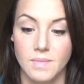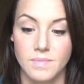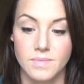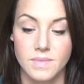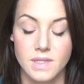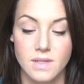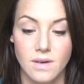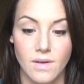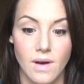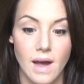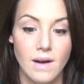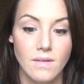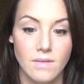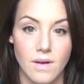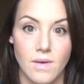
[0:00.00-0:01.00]
So I
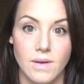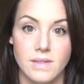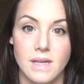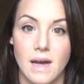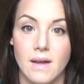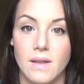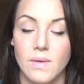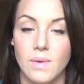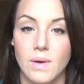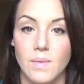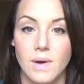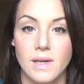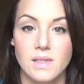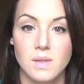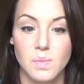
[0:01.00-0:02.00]
don't know exactly what it
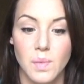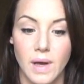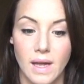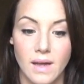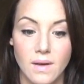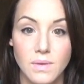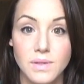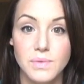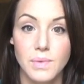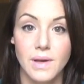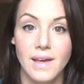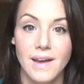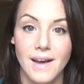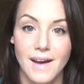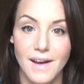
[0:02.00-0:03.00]
was, but it was
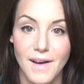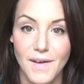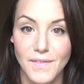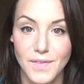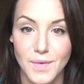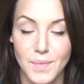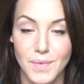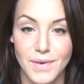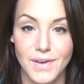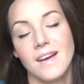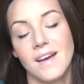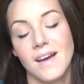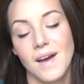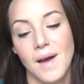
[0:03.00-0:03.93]
really uncomfortable.